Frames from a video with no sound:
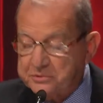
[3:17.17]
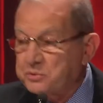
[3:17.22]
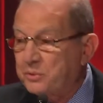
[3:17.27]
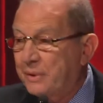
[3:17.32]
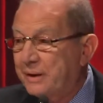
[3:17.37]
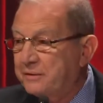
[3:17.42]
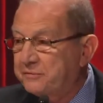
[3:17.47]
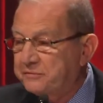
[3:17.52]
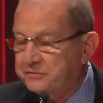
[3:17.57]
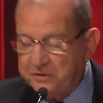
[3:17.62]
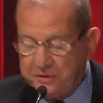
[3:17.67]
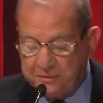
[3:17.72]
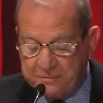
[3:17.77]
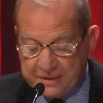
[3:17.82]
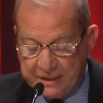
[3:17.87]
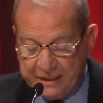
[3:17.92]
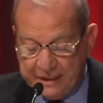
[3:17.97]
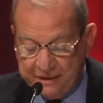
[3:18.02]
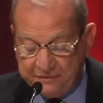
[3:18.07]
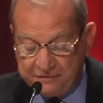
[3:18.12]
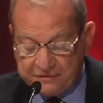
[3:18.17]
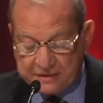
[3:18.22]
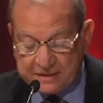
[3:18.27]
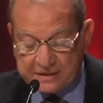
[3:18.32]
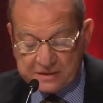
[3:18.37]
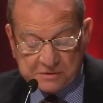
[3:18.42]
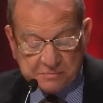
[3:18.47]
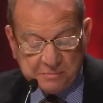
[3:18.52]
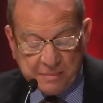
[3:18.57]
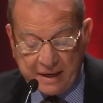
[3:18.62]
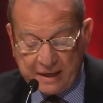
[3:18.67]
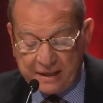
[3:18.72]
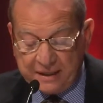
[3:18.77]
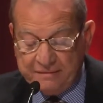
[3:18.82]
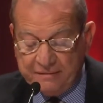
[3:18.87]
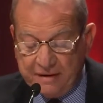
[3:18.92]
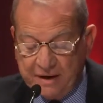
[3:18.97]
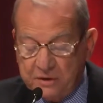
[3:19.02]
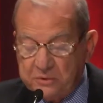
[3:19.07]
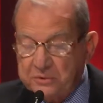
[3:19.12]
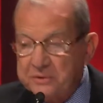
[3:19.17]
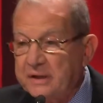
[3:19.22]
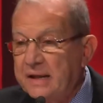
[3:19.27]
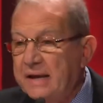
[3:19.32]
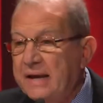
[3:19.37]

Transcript: one from the leftist background